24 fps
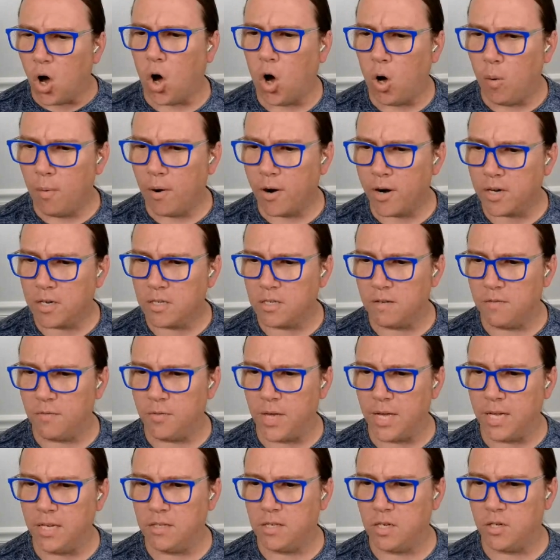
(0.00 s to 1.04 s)
of hallmarks of
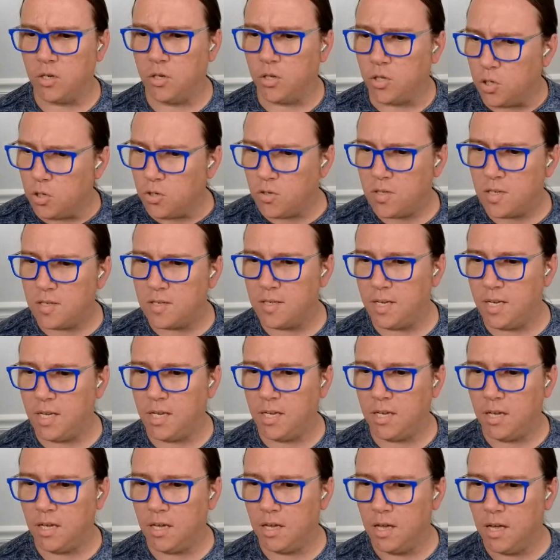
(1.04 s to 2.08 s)
things that you're used to
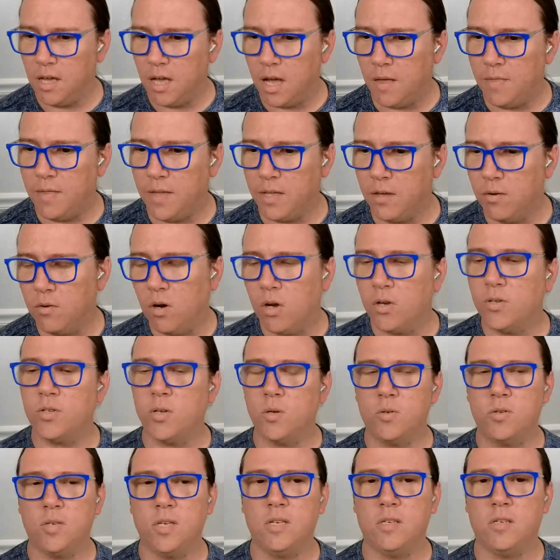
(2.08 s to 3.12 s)
seeing. And then you'll
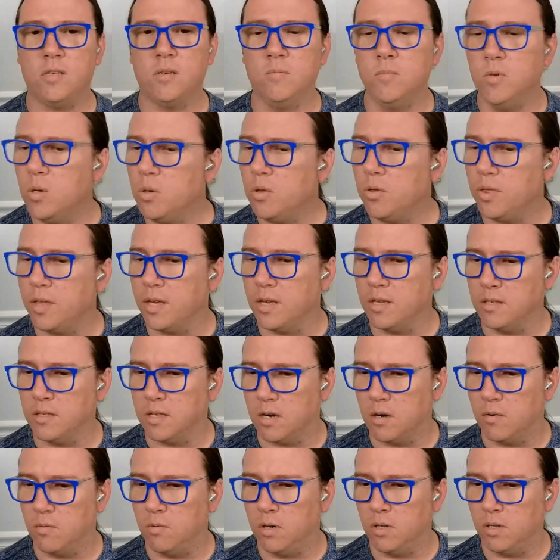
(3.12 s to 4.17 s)
also see some new things
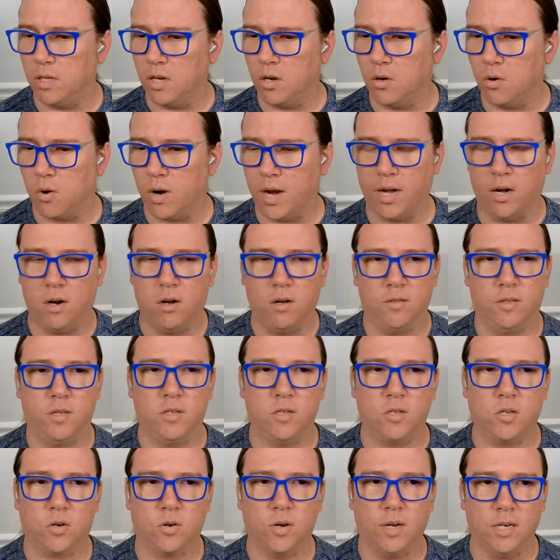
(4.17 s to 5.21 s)
that are really great on
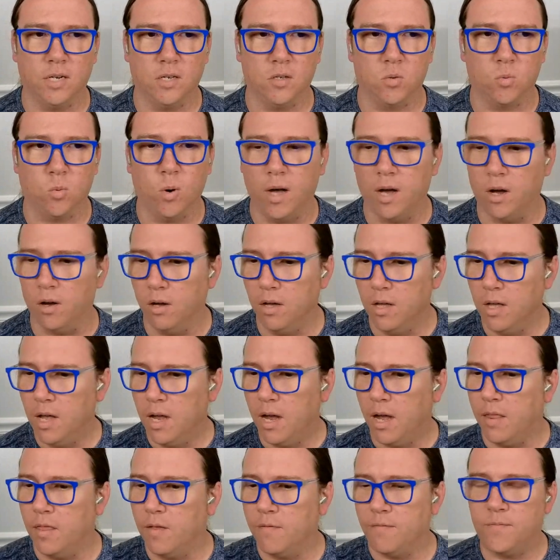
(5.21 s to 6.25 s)
the screen as well.
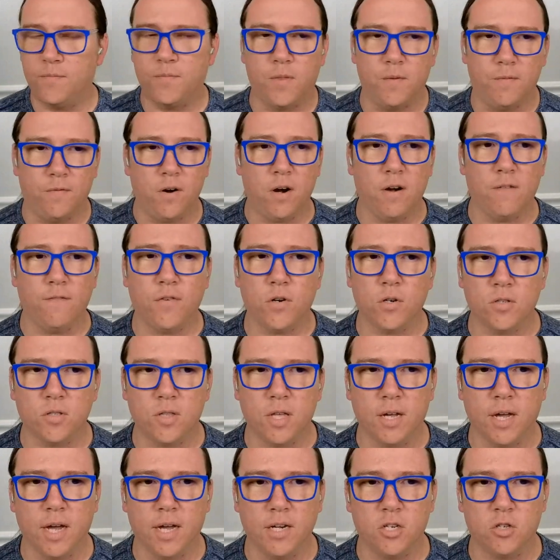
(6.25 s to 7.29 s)
And the, the very
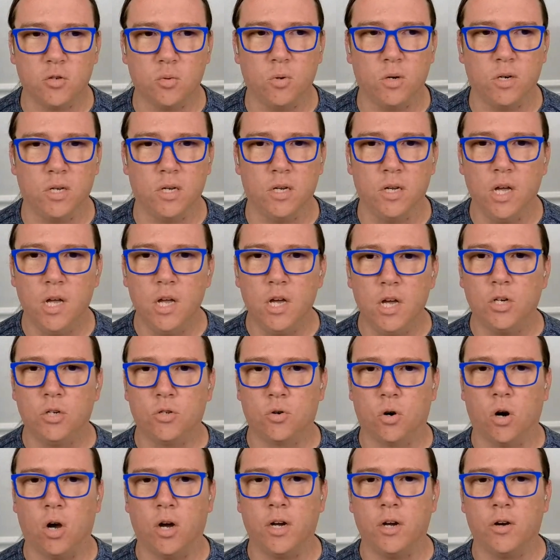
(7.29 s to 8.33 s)
first thing I just want to
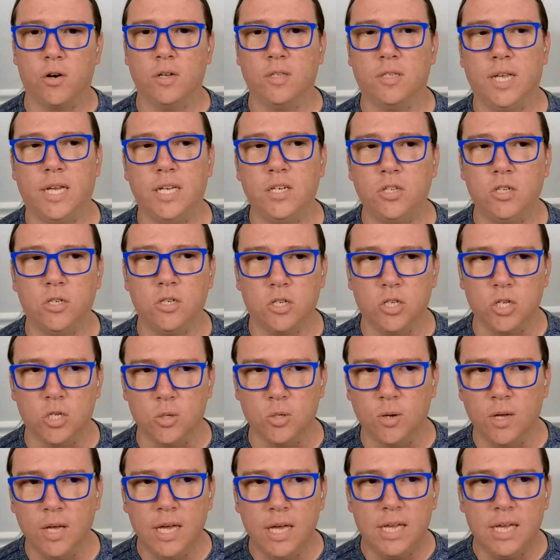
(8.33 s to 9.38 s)
draw your attention
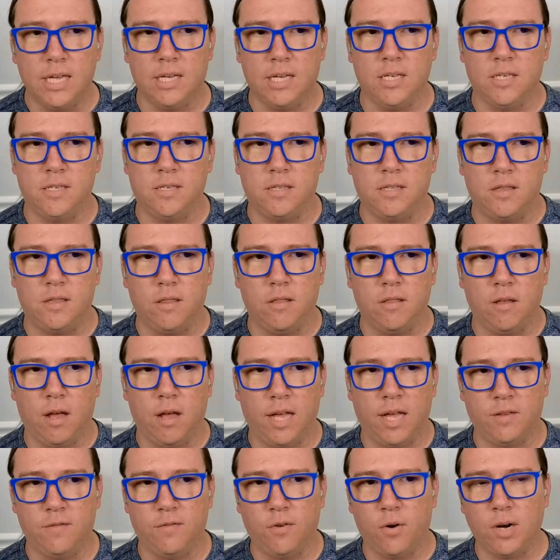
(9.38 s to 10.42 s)
to is
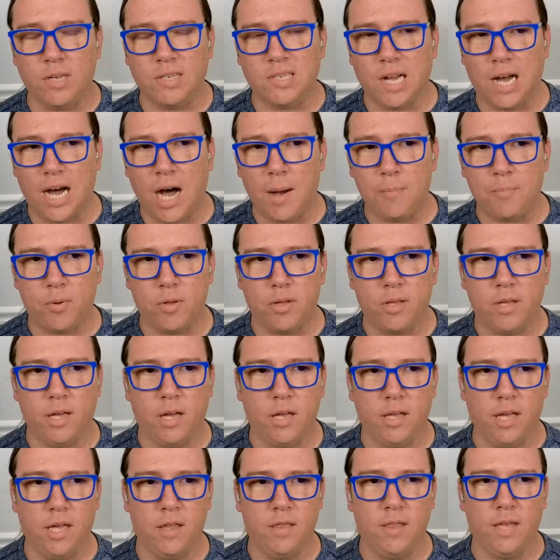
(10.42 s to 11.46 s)
at the very top
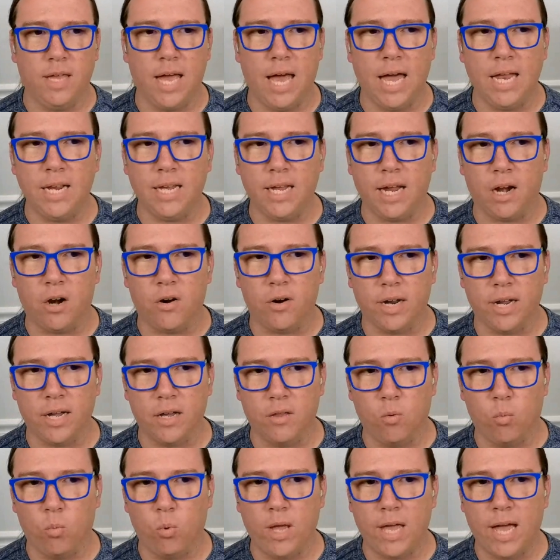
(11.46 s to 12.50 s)
in the heading
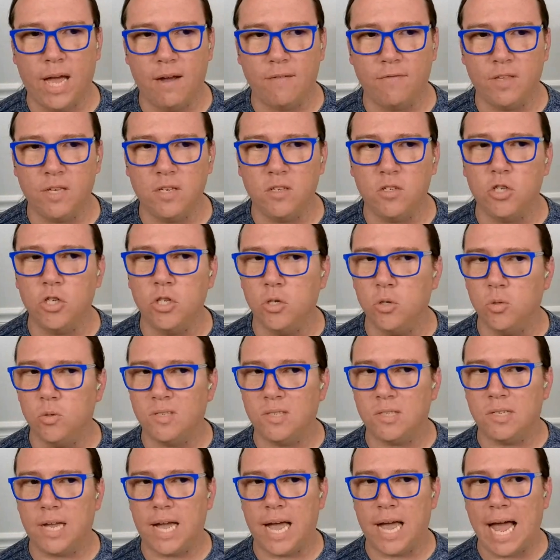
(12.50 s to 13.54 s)
area, we have these new
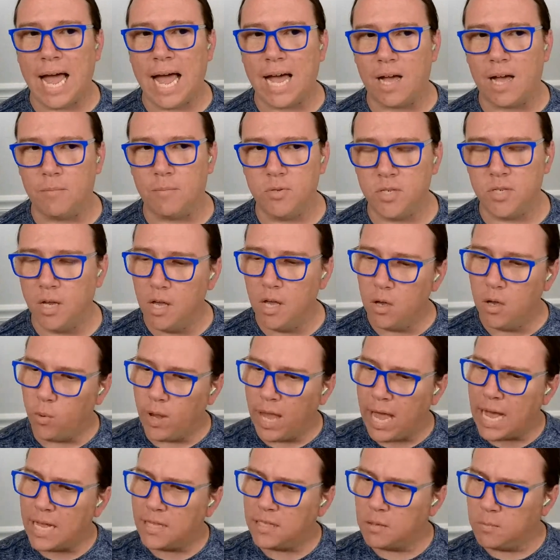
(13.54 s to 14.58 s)
tabs.
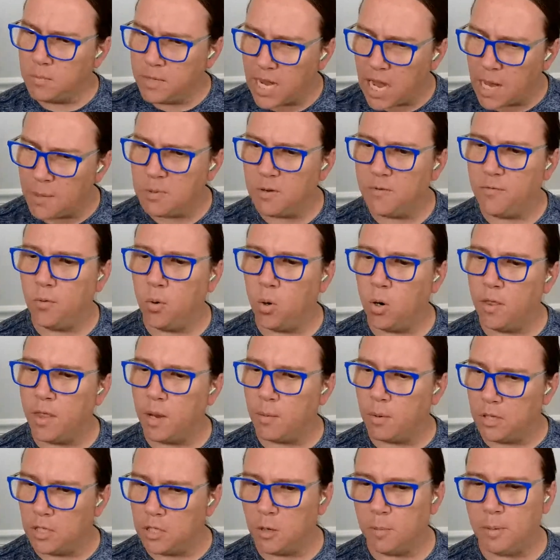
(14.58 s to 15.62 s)
We had some tabs before,
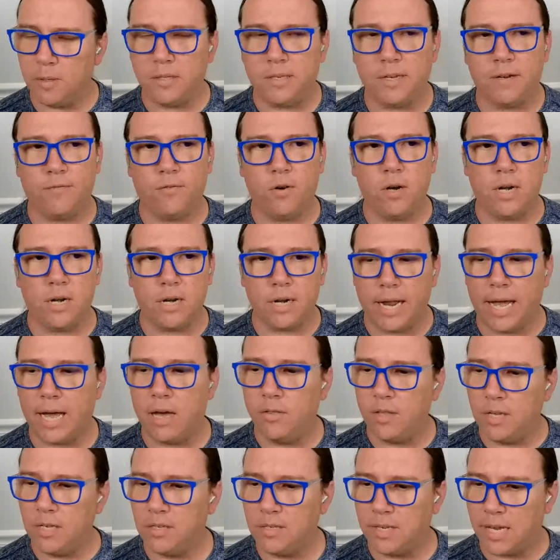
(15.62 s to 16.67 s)
they were a little bit different.
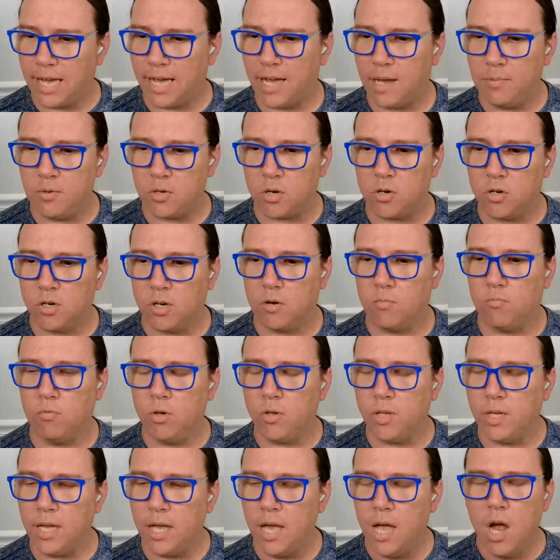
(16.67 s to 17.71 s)
Now these tabs are
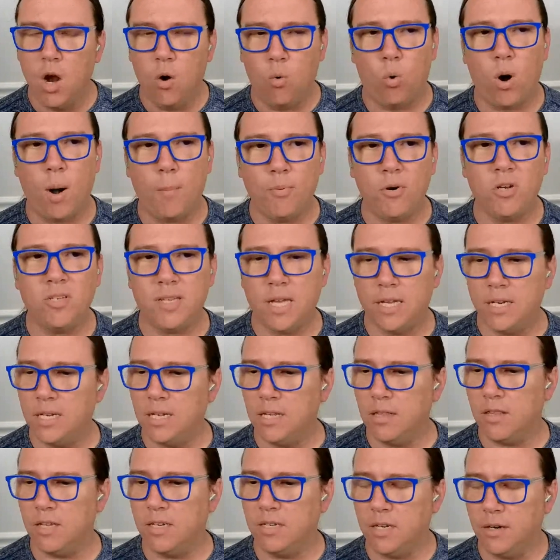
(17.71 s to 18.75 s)
really
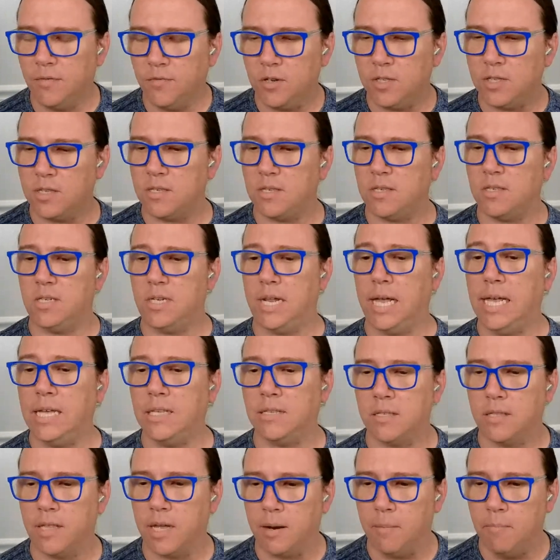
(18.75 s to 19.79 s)
representing the different
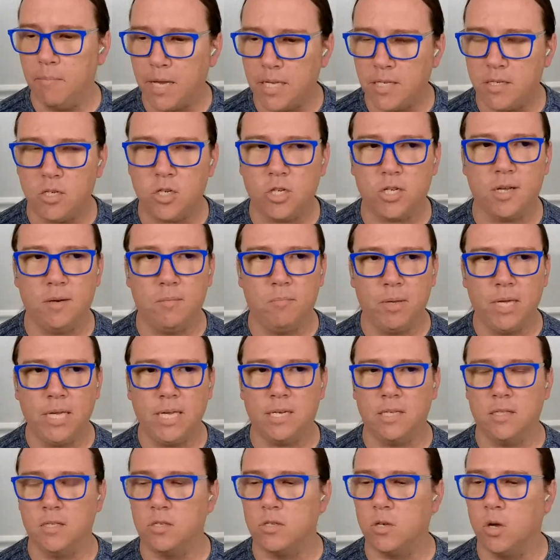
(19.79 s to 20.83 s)
states that a message can
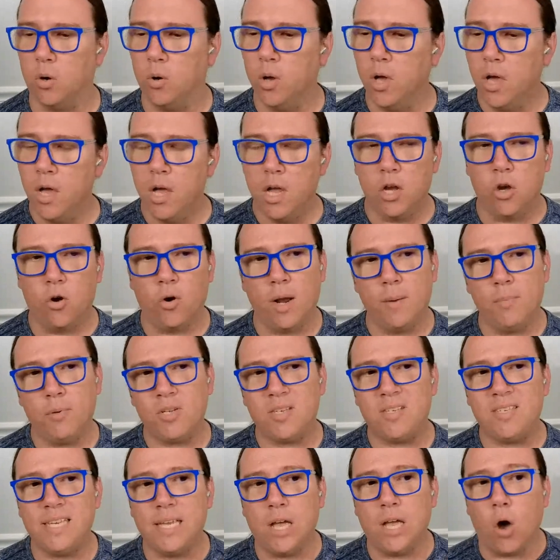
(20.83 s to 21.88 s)
be in. So you're
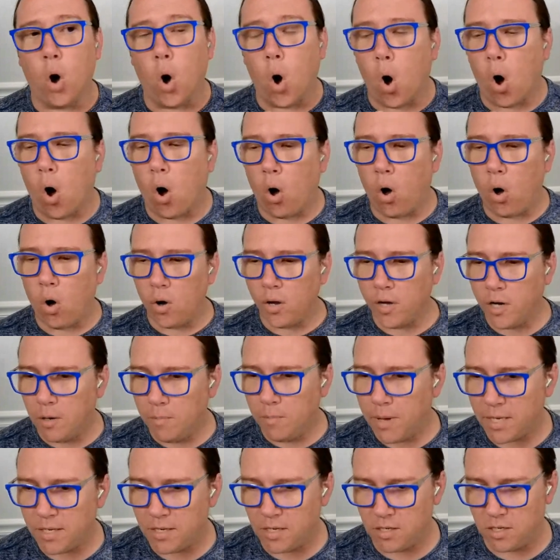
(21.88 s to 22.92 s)
able to see all
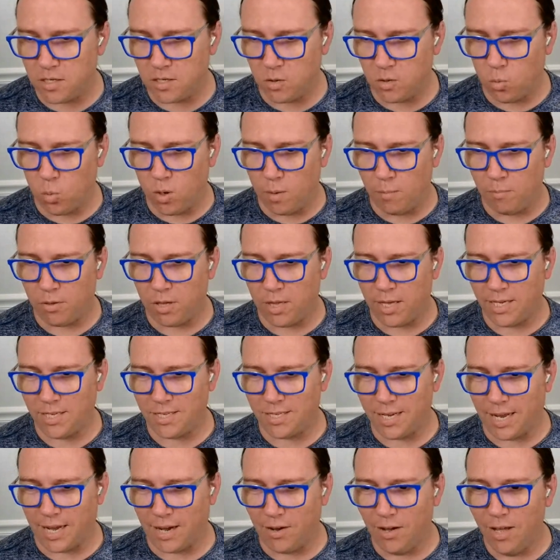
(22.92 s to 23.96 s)
your messages in one
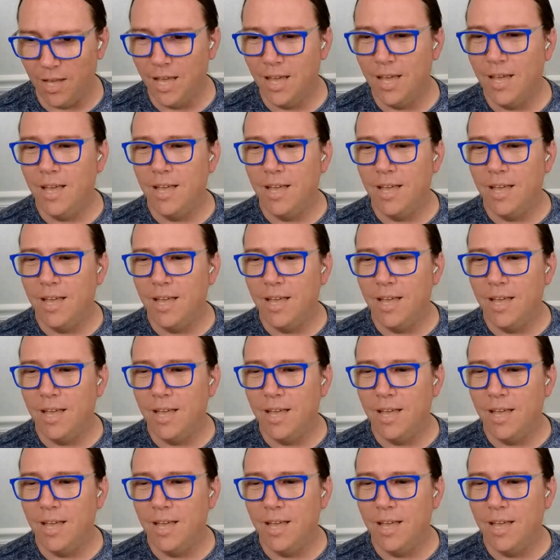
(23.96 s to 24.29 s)
place now.